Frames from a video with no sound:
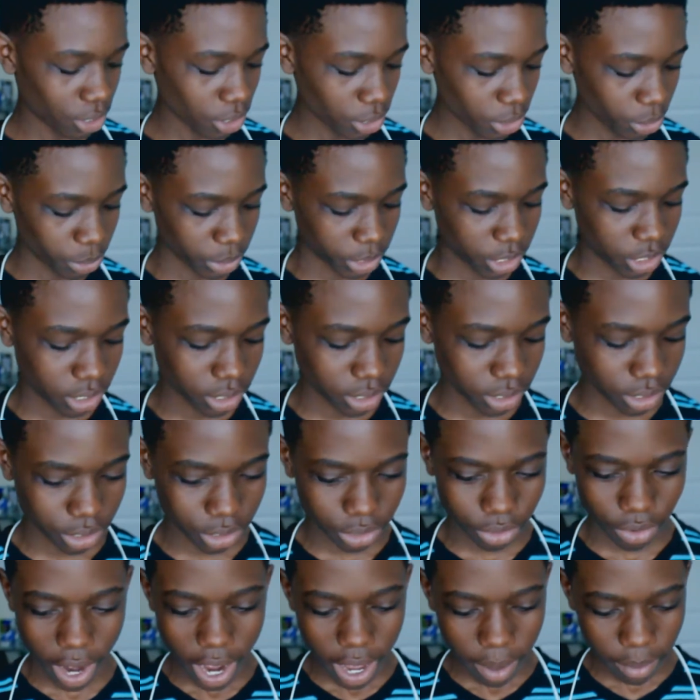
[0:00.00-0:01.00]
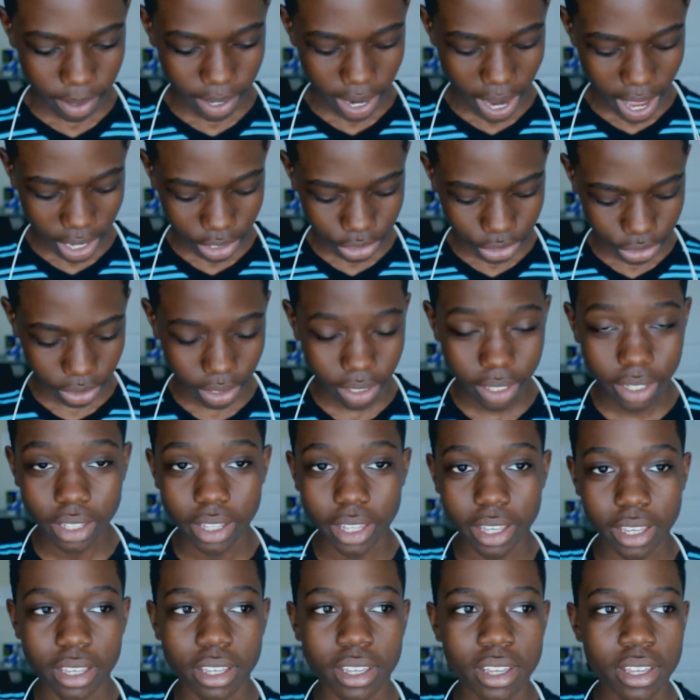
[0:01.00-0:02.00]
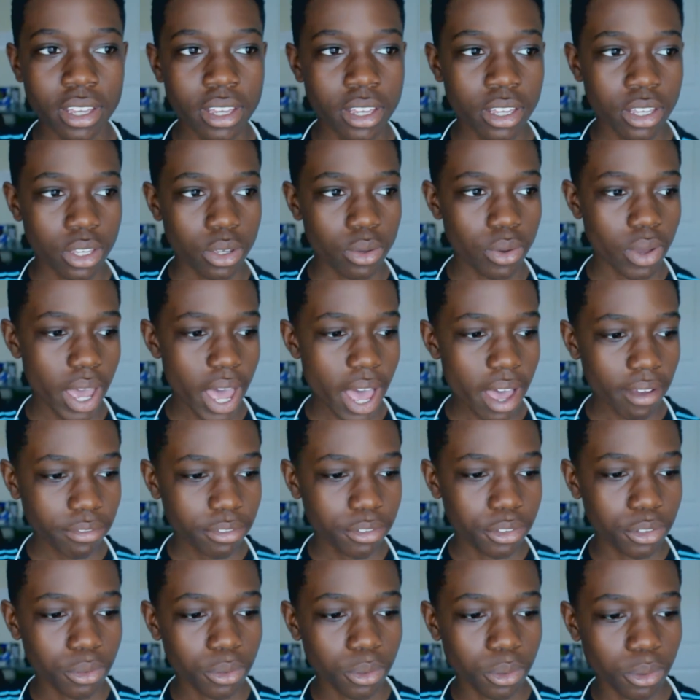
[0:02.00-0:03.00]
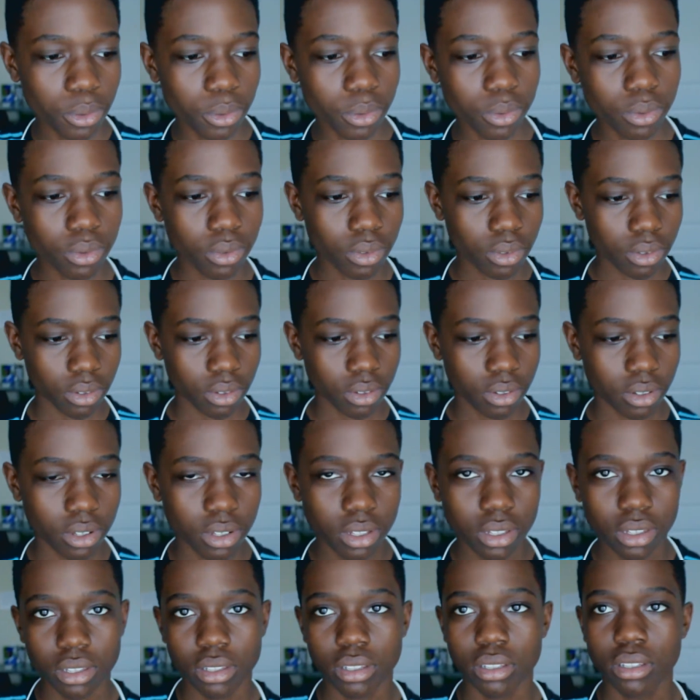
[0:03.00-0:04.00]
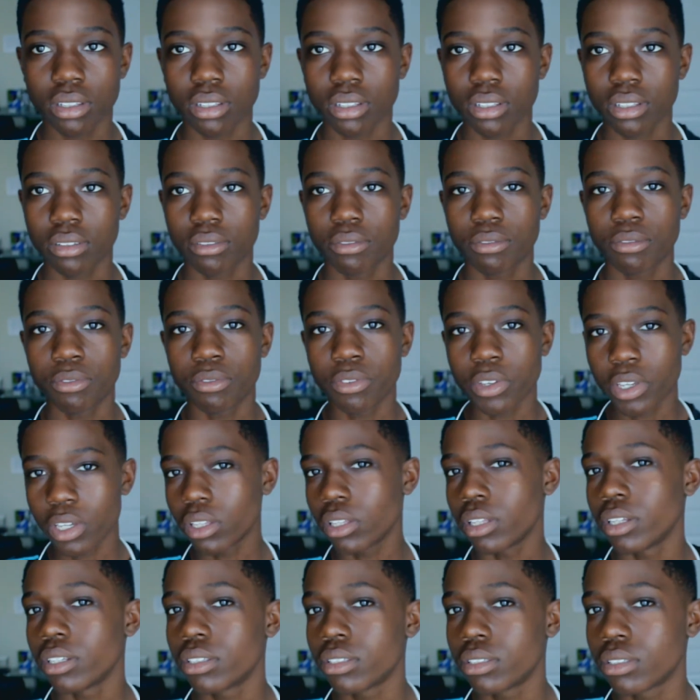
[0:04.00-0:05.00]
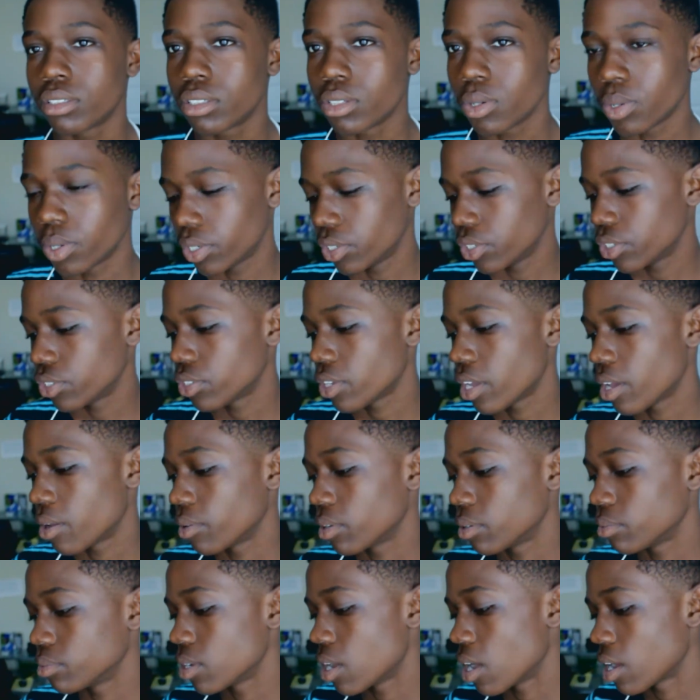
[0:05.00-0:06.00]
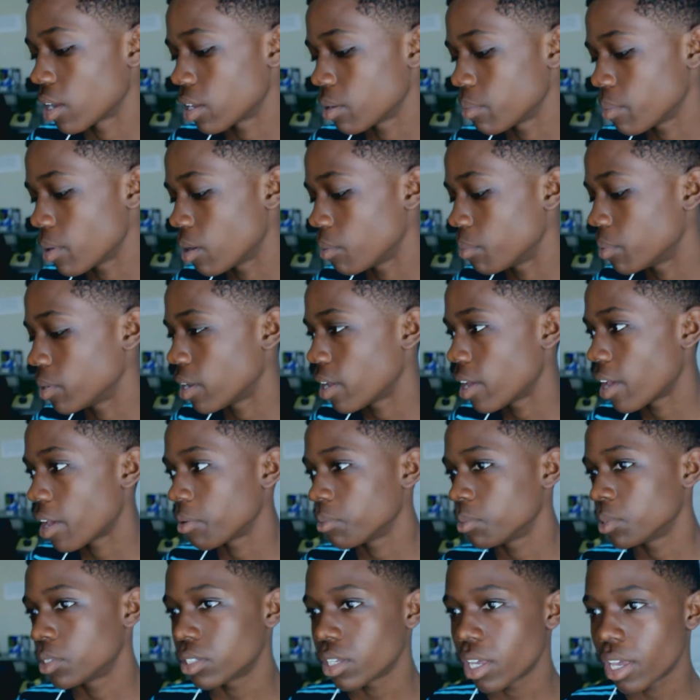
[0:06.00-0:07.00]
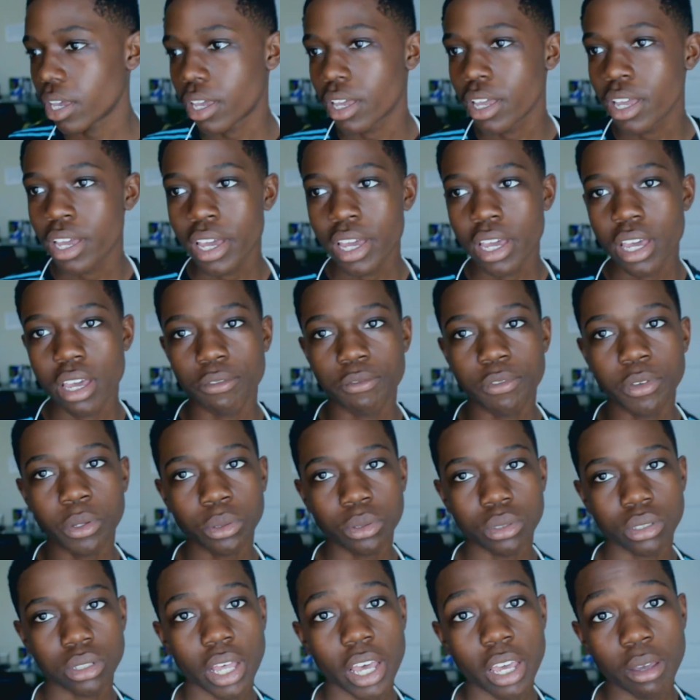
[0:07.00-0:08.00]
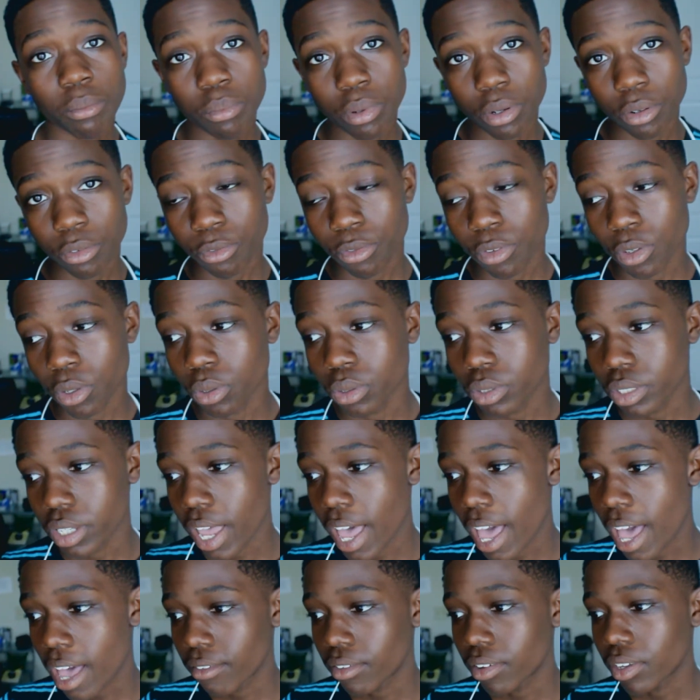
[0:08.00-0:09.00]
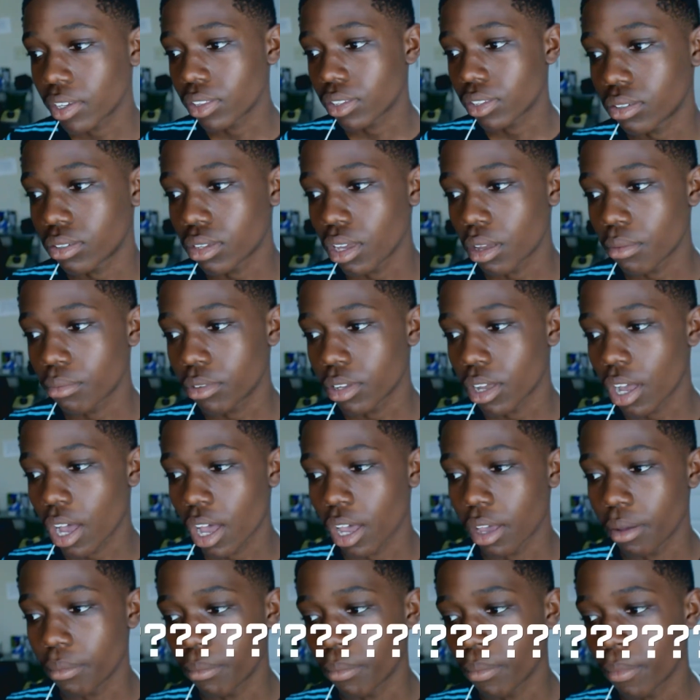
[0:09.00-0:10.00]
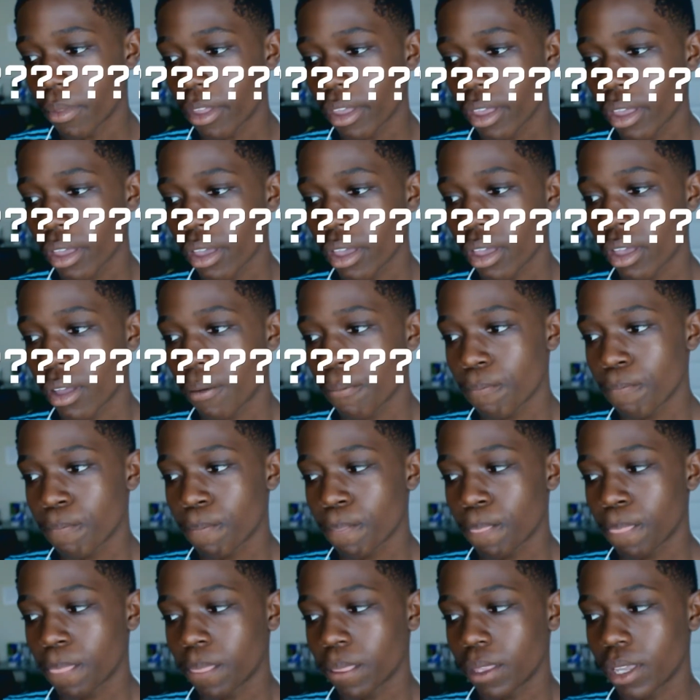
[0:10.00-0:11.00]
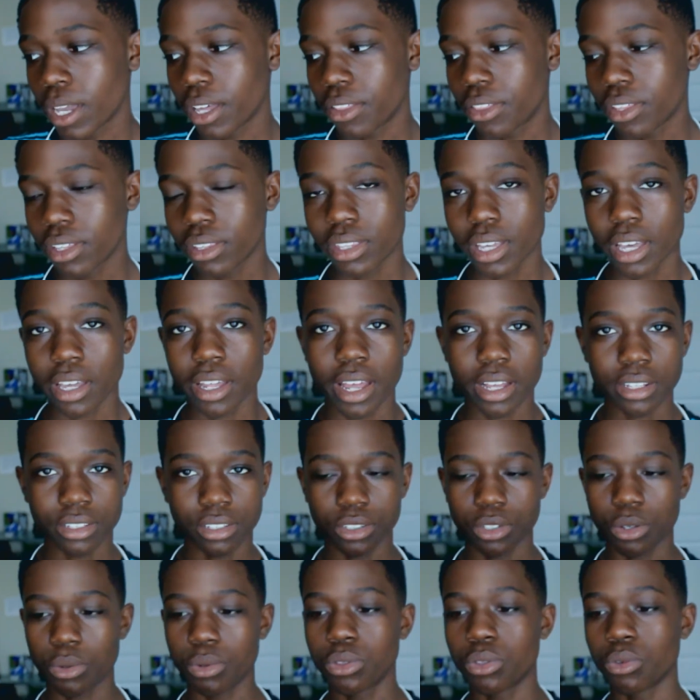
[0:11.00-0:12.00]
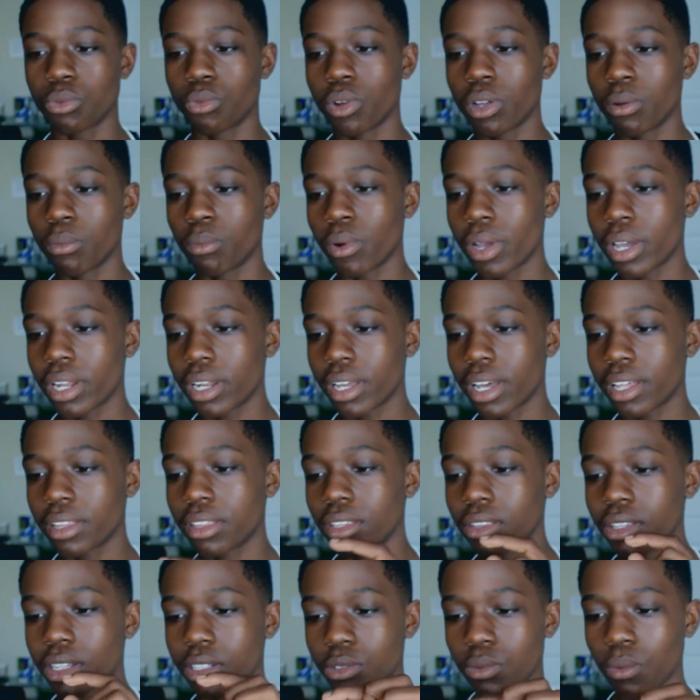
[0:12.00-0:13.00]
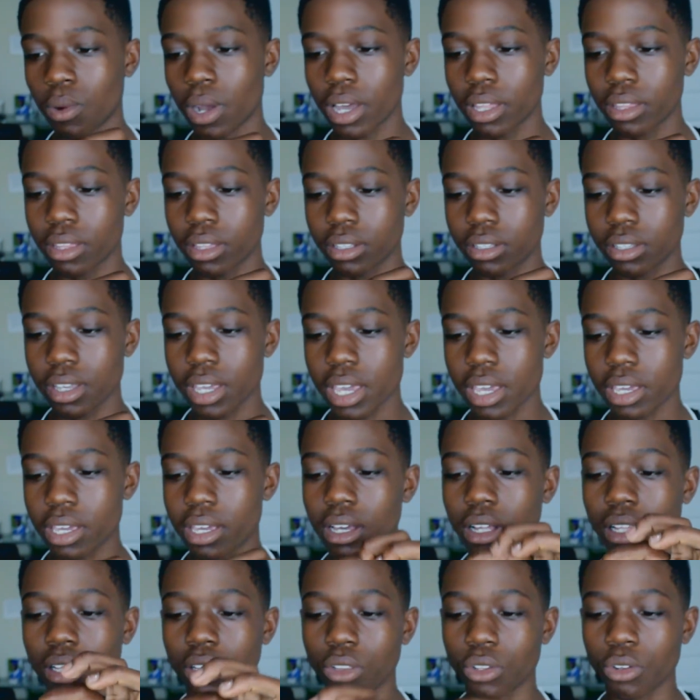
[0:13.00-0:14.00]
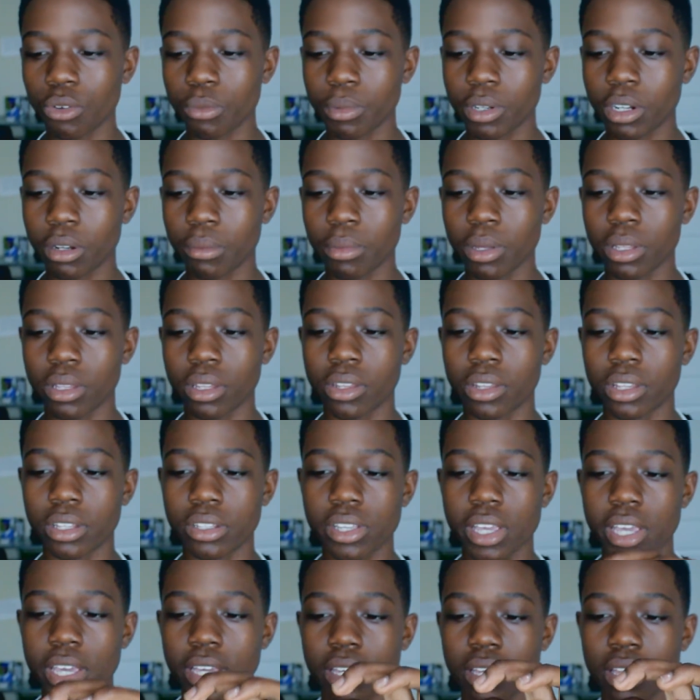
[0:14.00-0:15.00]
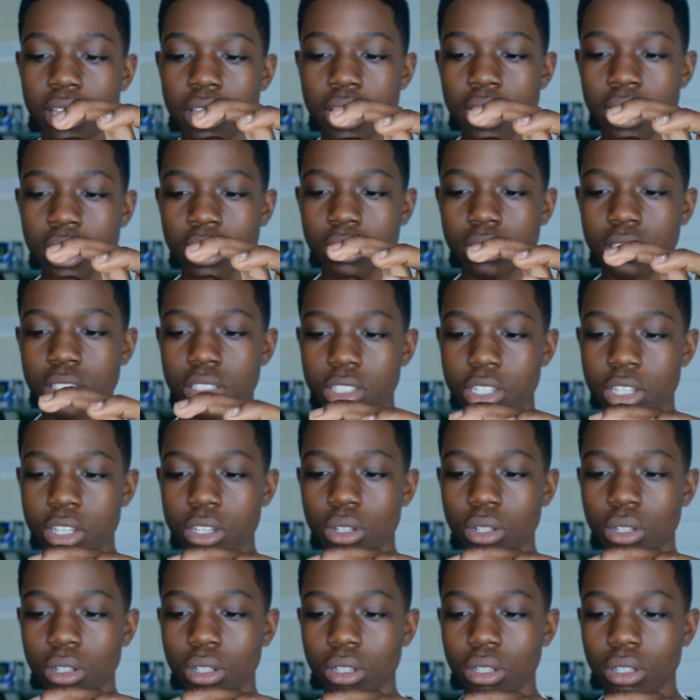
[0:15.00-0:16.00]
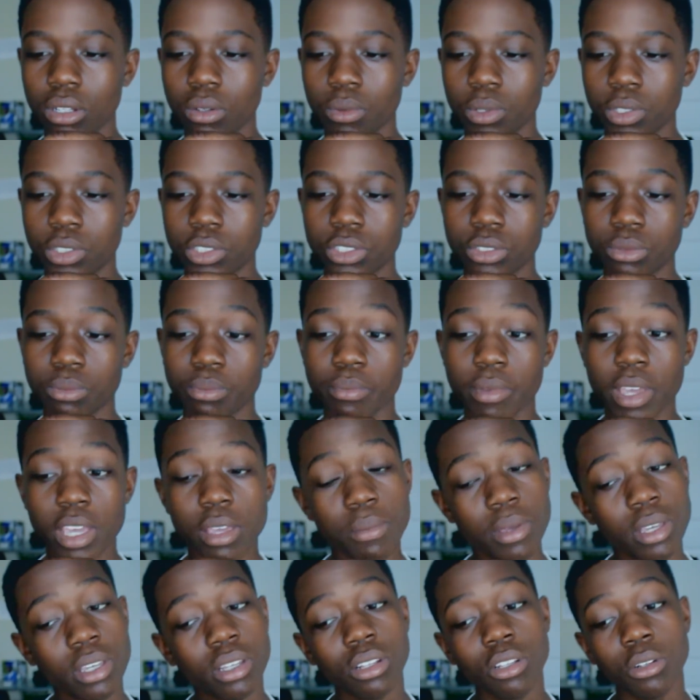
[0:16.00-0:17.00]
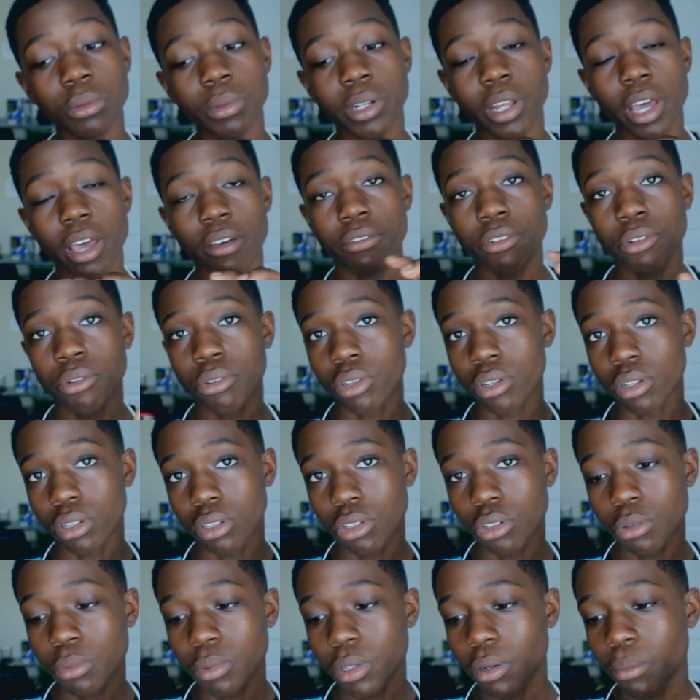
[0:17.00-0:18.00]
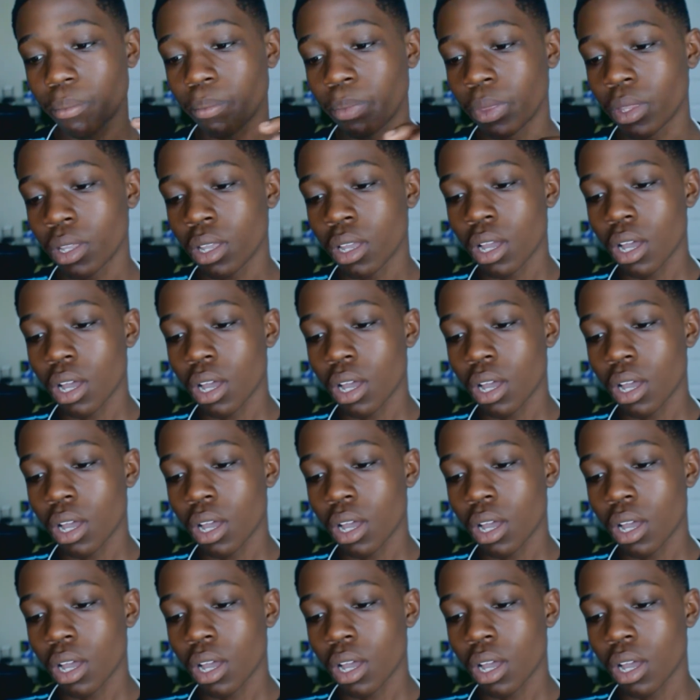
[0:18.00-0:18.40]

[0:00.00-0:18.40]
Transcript: hard to describe it actually. Like, you have to feel it to understand what I'm talking about, but I would say it feels light, but it feels heavy same time. And I think that has to do with the rim weighting. I think that's why they take aluminum and then they take steel, which may be a little bit heavier than aluminum,